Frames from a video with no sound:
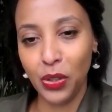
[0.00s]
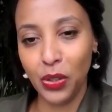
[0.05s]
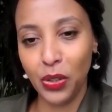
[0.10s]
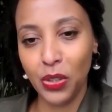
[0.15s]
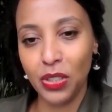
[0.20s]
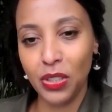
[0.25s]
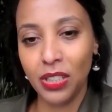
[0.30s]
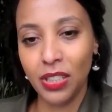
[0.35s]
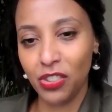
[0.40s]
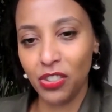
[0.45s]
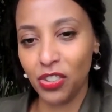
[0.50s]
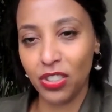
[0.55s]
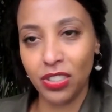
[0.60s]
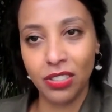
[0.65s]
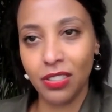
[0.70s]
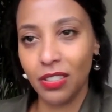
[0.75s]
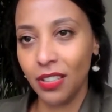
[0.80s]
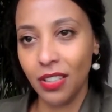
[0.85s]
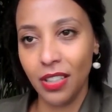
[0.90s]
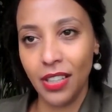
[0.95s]
Just
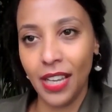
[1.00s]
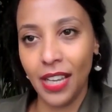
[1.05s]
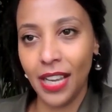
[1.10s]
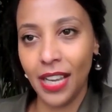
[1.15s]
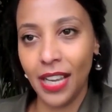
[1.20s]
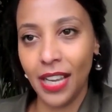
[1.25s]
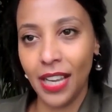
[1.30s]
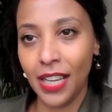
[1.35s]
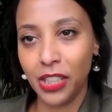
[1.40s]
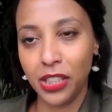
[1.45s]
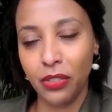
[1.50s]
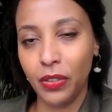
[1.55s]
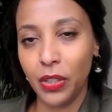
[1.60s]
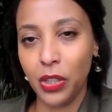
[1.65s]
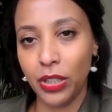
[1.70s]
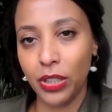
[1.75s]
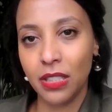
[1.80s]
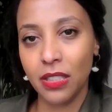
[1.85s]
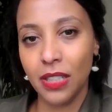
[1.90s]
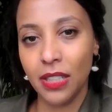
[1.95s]
out of interest,
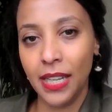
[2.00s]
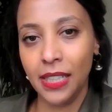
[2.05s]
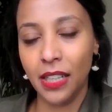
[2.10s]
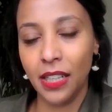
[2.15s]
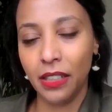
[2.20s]
any kind of